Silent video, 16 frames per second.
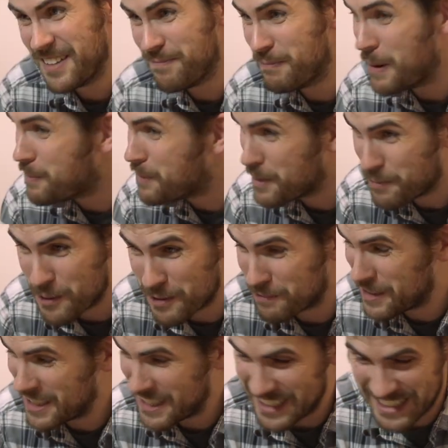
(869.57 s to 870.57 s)
maybe we're
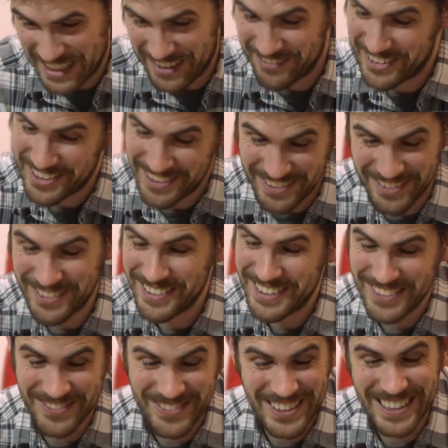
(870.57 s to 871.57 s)
really clever or
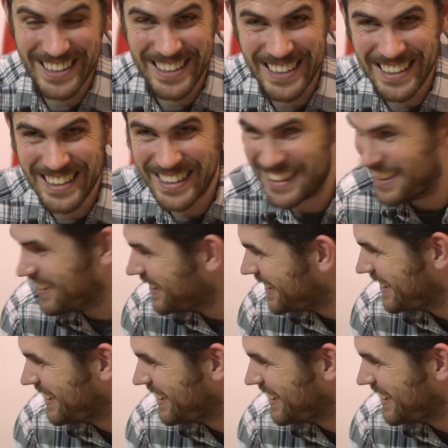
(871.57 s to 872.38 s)
something, you know?